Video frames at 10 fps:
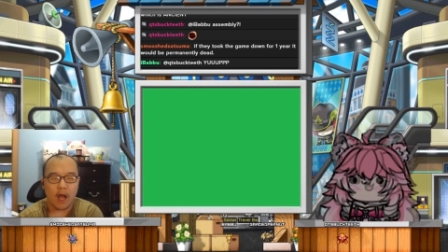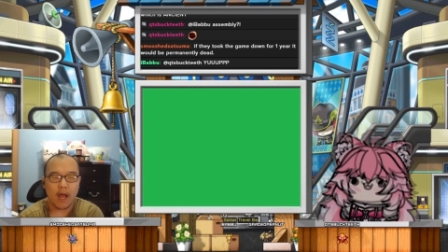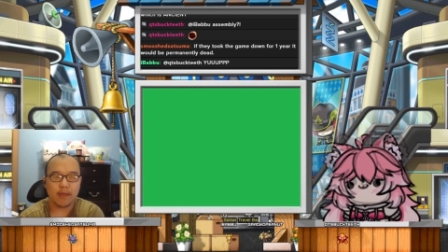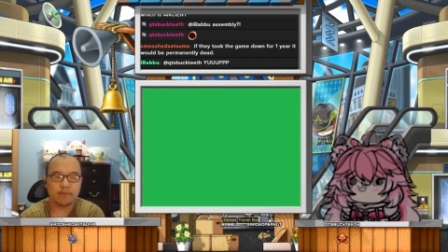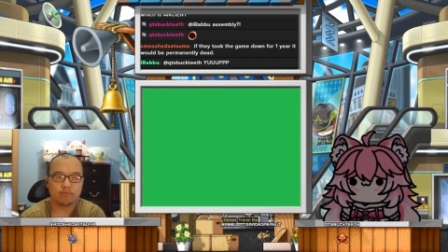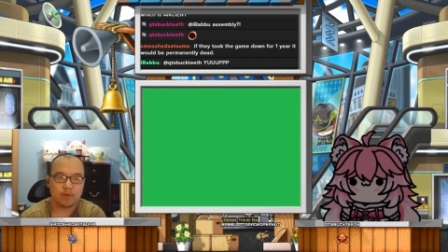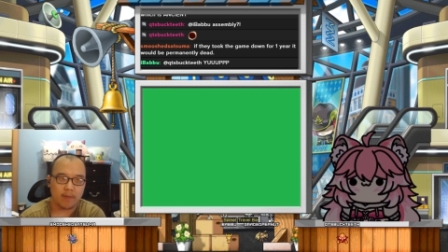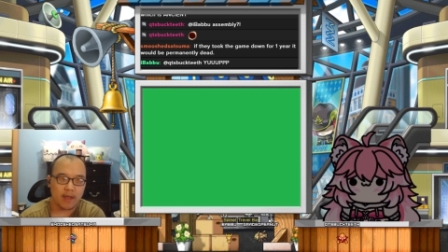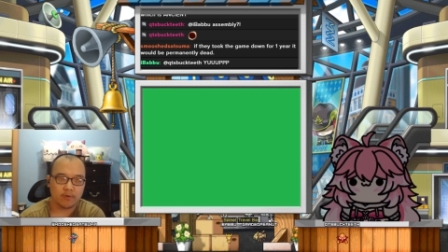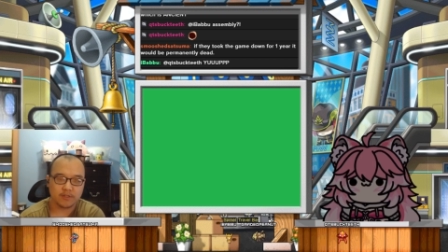
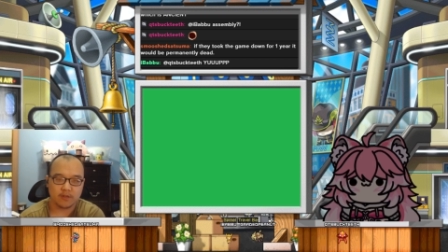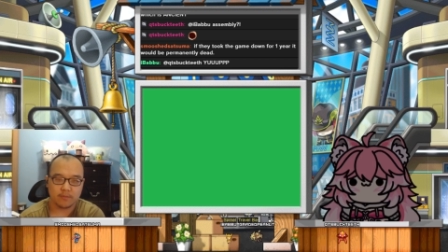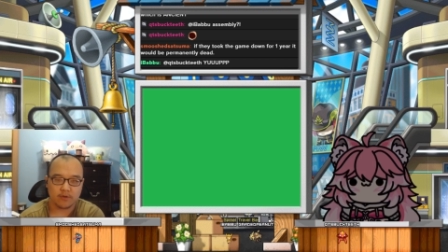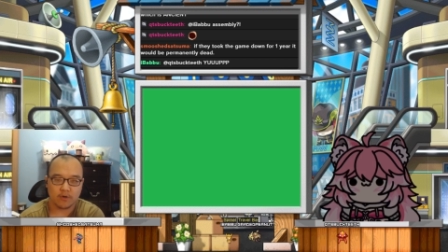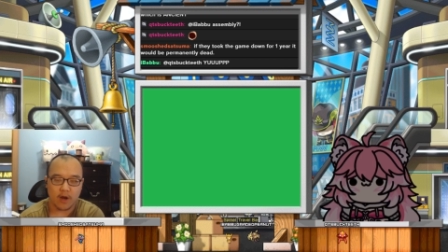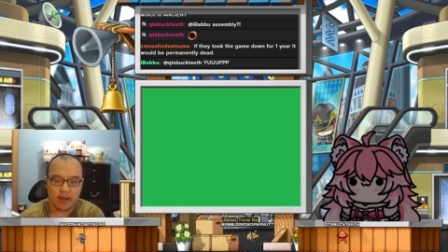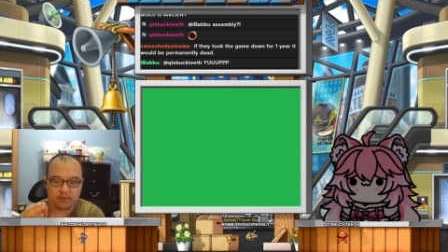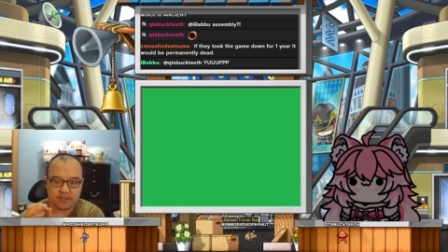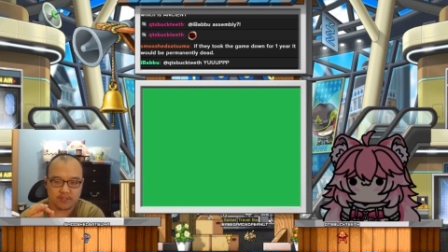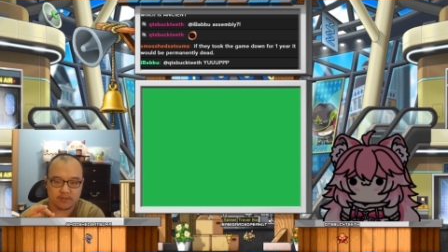Back when I was in the Marine Corps, I
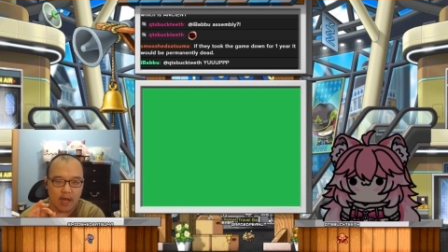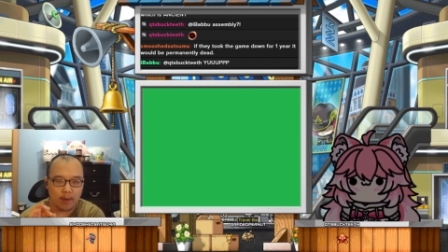was